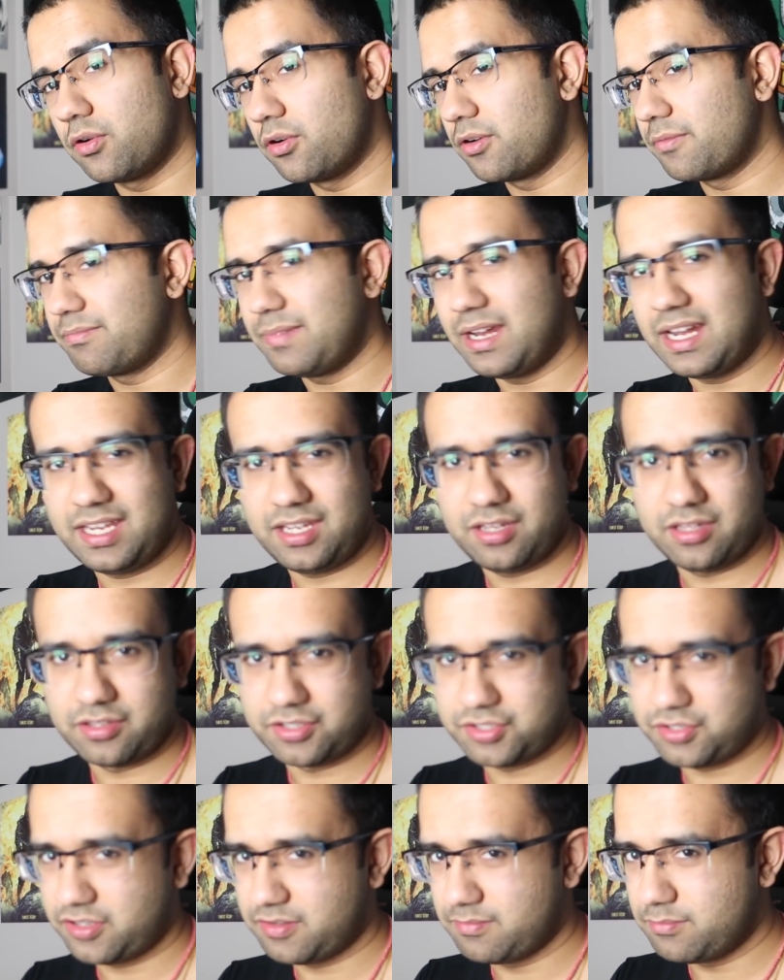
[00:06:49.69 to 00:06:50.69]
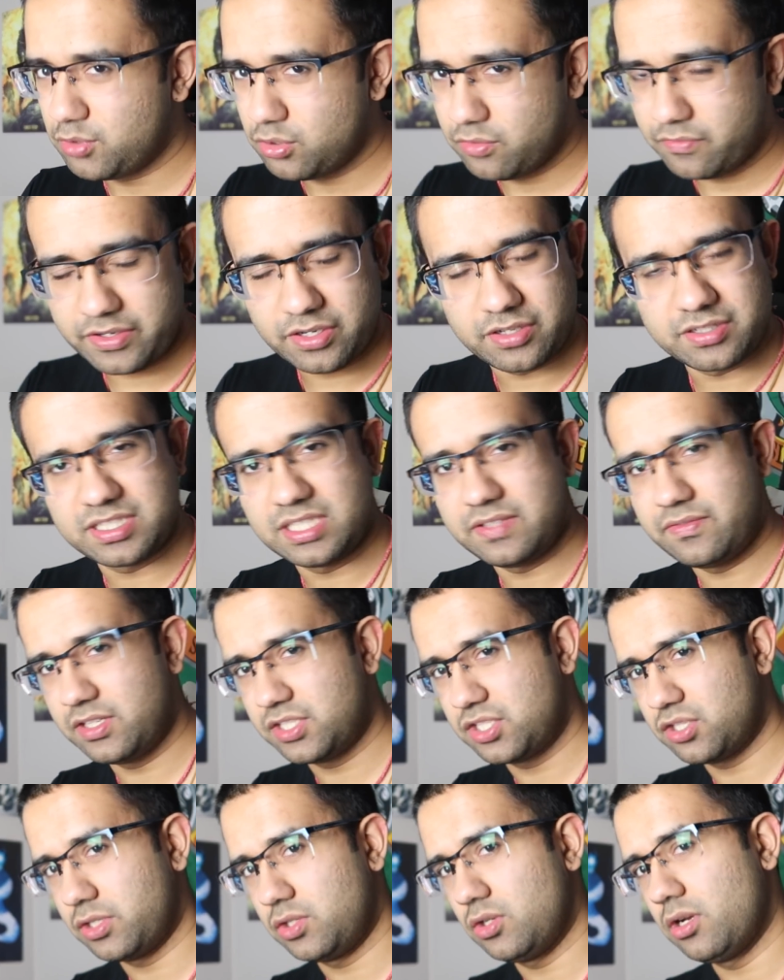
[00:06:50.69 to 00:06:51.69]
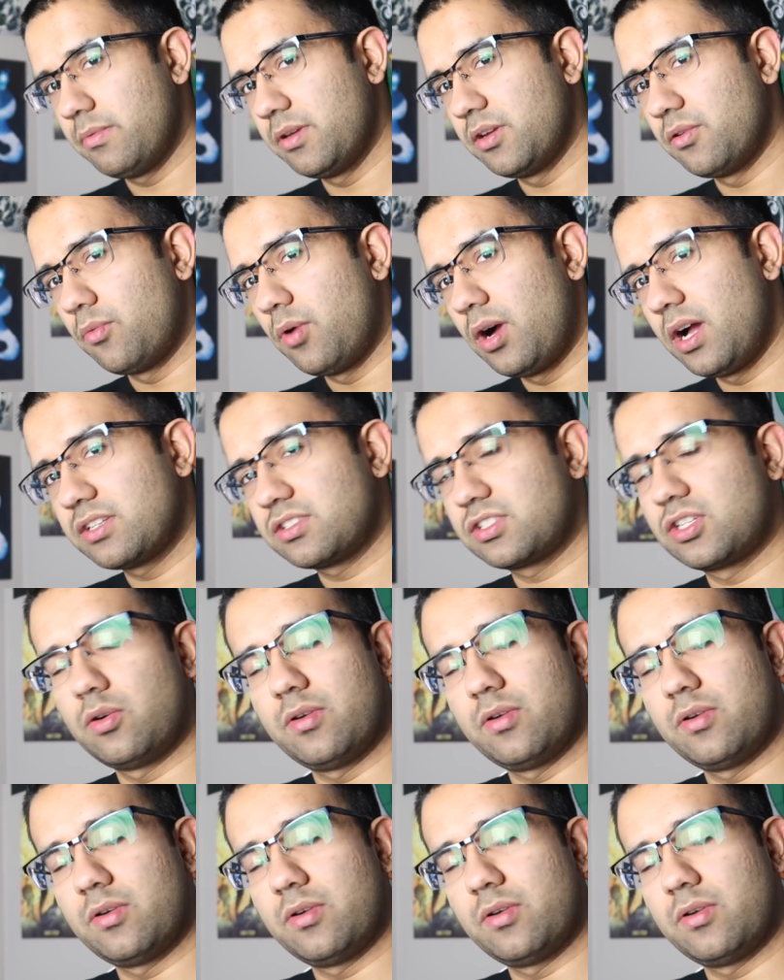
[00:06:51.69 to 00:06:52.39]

or any other sort of movie or TV show you want me to watch,